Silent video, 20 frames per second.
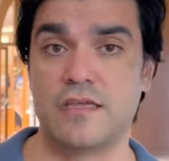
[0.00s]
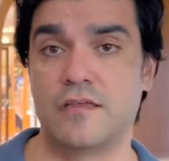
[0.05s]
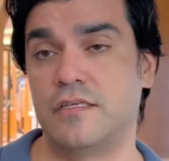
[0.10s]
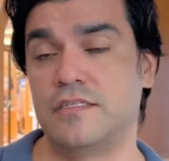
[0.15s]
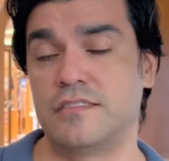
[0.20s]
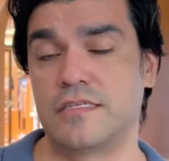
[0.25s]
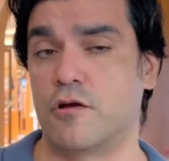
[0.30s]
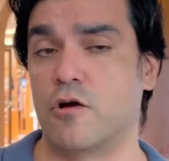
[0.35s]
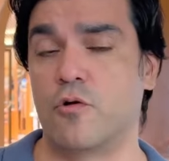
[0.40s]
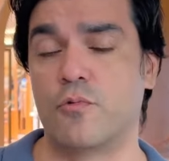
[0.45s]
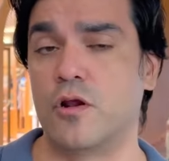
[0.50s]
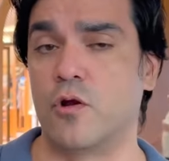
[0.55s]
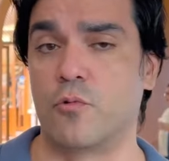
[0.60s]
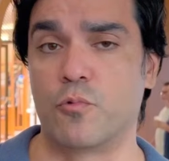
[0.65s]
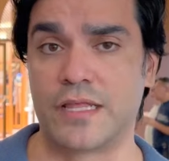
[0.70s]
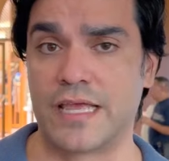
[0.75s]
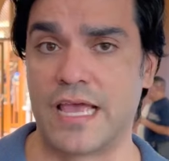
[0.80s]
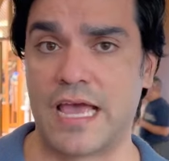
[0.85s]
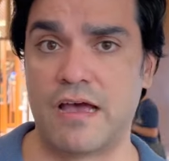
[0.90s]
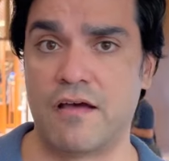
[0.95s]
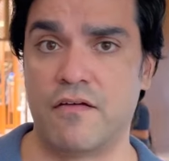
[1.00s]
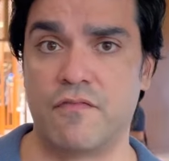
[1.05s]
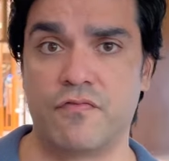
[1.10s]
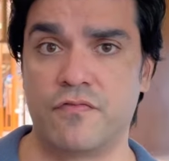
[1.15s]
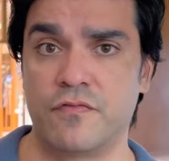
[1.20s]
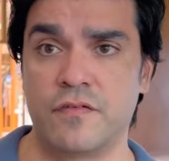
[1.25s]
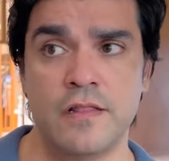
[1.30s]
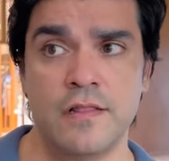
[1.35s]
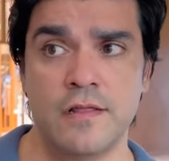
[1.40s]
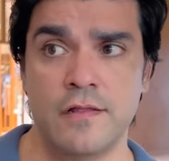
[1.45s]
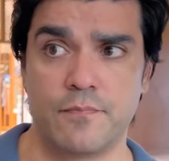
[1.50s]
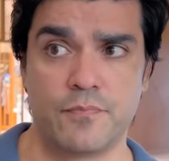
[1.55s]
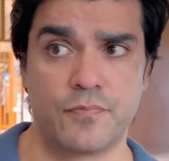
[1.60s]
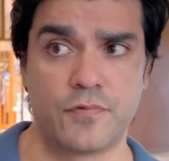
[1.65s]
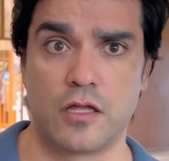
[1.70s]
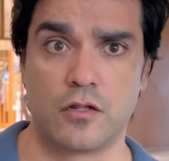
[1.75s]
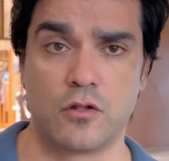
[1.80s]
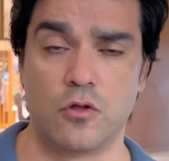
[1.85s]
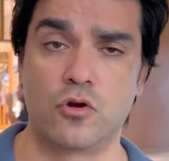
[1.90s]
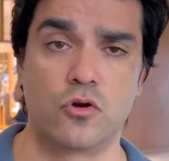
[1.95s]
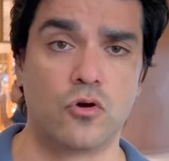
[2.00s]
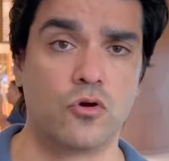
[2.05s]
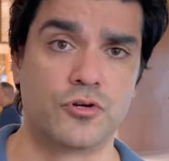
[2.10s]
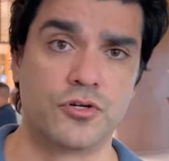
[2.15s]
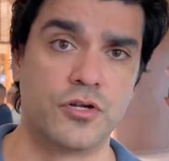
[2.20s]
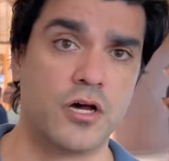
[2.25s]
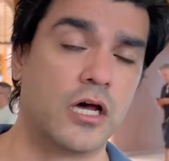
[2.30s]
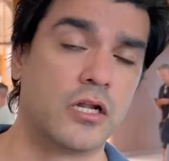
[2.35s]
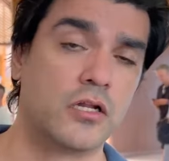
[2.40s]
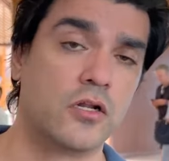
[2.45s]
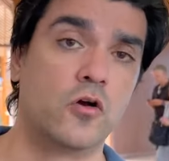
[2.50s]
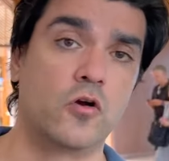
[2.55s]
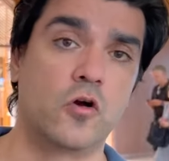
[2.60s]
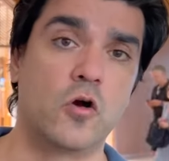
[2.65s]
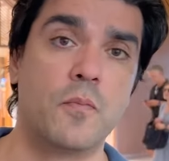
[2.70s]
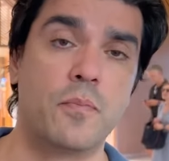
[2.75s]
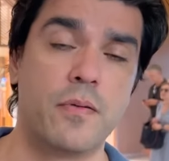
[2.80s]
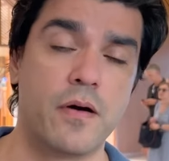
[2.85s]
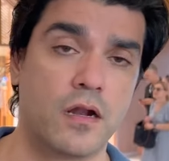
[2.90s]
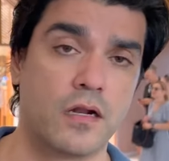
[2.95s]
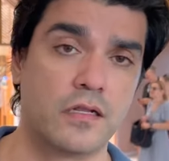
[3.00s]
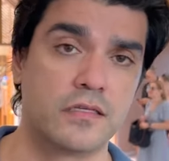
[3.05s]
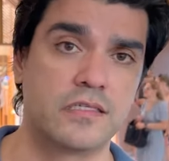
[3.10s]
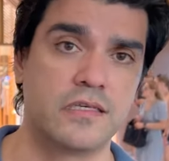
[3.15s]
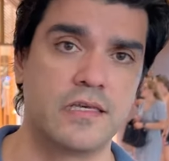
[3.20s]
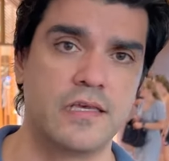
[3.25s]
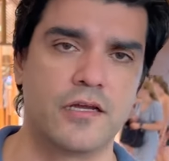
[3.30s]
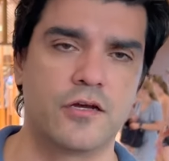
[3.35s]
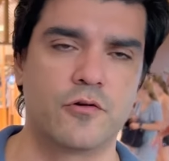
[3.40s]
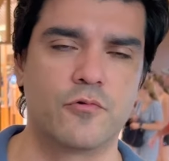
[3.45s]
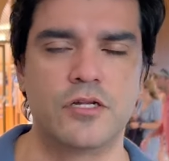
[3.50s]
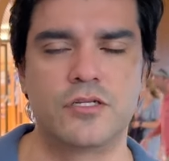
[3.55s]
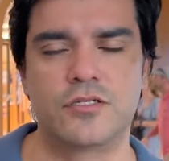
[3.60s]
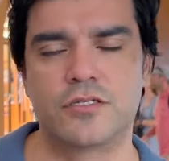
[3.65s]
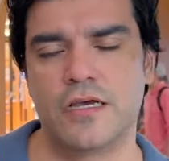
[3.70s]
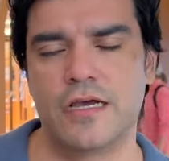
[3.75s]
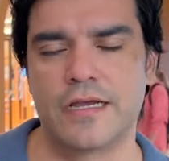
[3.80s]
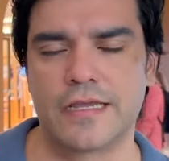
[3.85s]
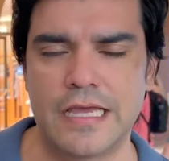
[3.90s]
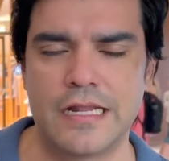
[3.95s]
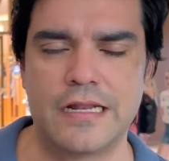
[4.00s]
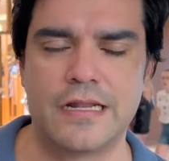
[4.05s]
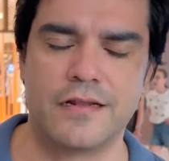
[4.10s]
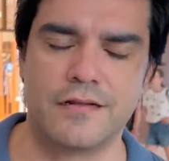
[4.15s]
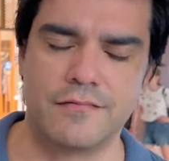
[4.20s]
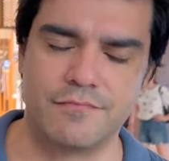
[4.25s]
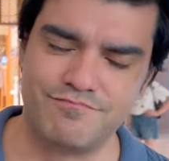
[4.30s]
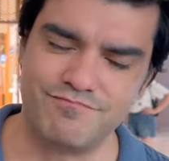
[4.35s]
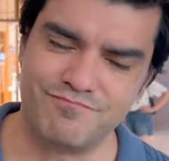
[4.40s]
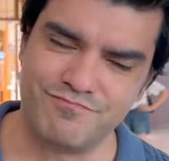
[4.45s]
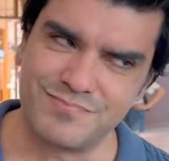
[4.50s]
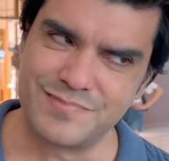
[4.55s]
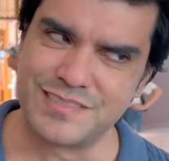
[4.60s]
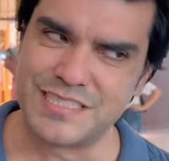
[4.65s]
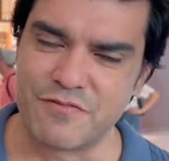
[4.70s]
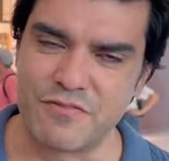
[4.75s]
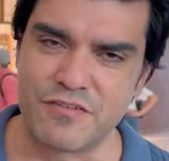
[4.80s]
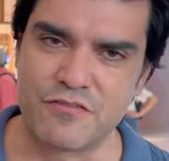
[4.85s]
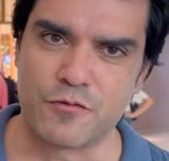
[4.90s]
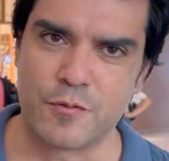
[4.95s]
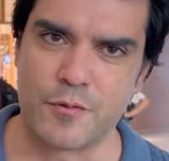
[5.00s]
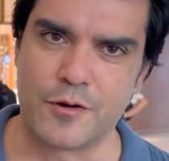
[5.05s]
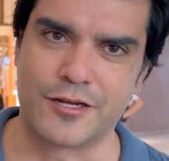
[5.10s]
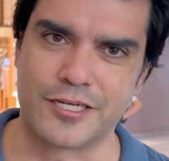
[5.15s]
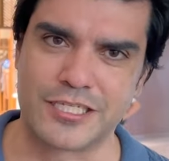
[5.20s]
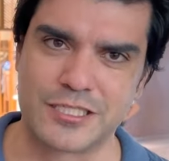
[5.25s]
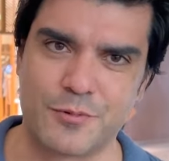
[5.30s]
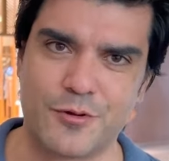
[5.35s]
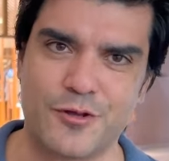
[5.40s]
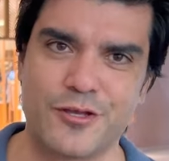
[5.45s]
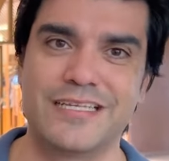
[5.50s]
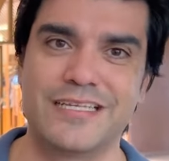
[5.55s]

He's like, we don't really have a local or non-local policy here, which again, different from our experience.